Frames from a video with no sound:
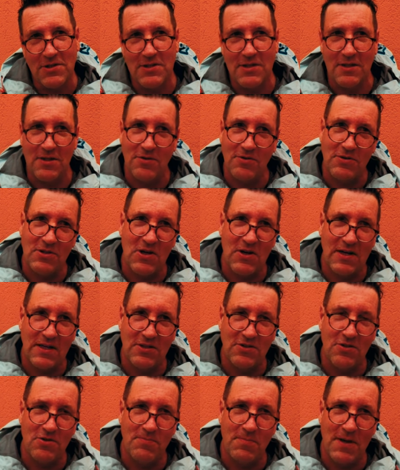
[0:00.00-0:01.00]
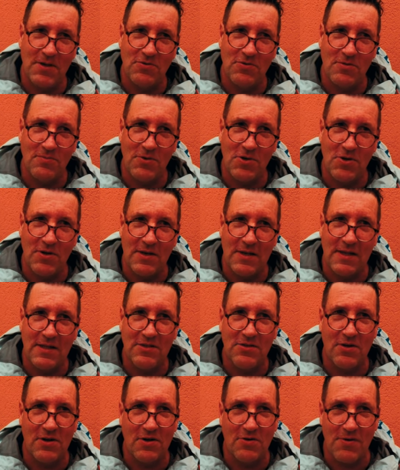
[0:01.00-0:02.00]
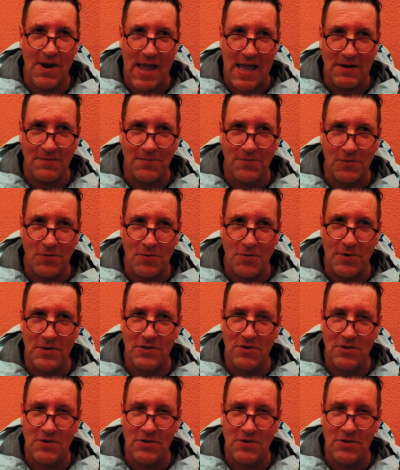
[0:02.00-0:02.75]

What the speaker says: It's a little tiny 2-bedroom unit. It's on a ground floor.